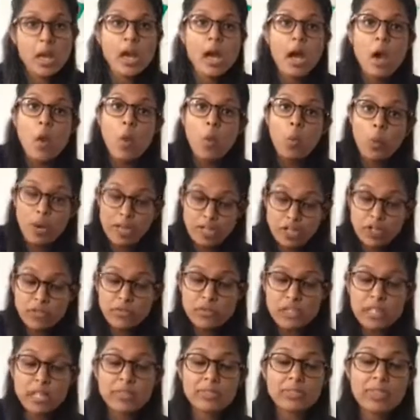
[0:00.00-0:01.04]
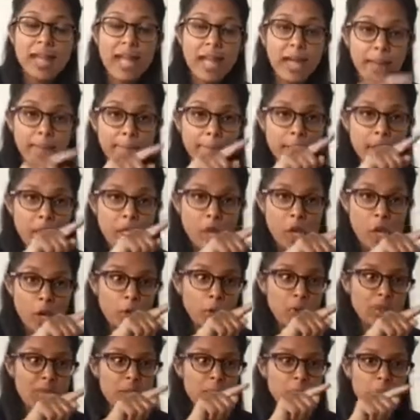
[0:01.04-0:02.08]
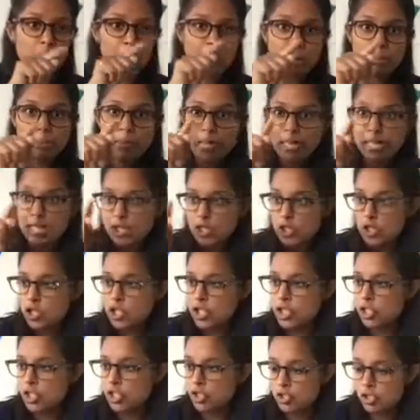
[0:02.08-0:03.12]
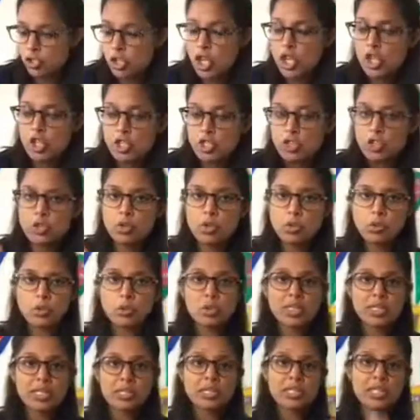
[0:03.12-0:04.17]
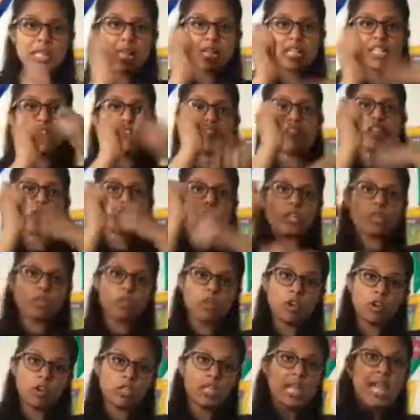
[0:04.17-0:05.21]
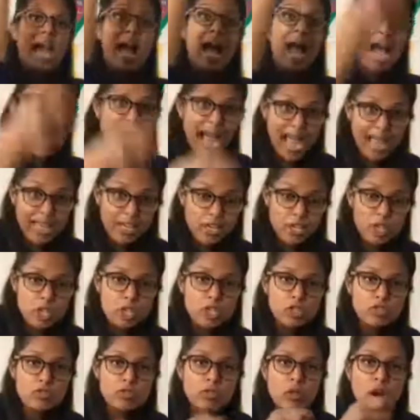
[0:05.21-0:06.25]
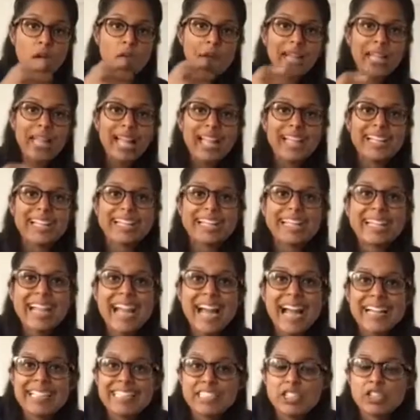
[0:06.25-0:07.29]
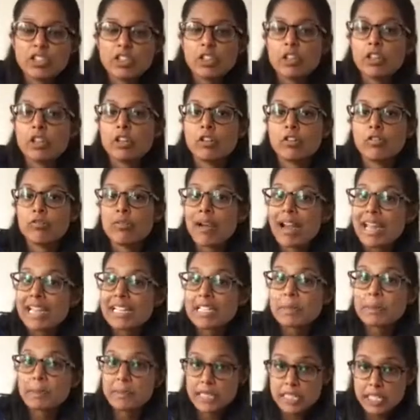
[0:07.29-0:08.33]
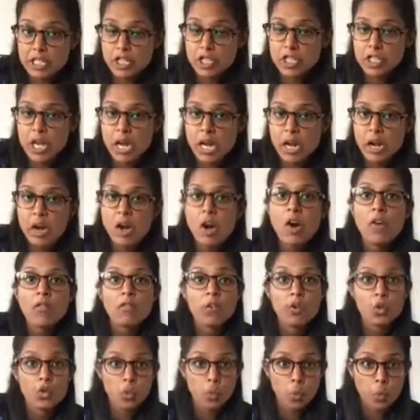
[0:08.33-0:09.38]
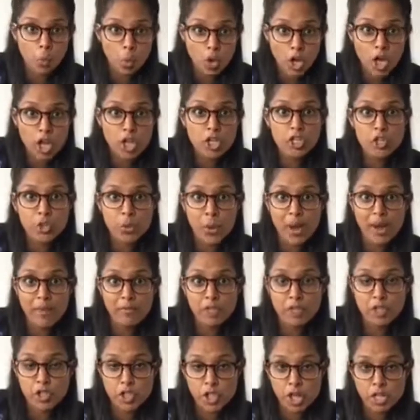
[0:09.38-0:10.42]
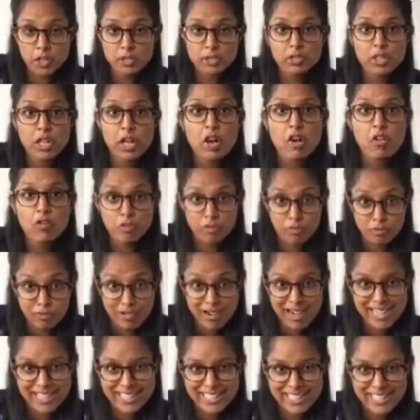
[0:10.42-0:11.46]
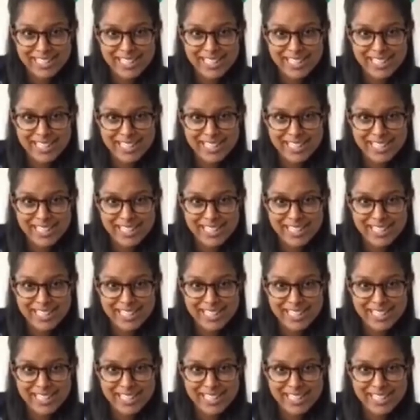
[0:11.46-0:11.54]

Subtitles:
When you've done that, below there will be pictures. You will need to get your fishing rod and try and catch the correct picture for the word you have just read.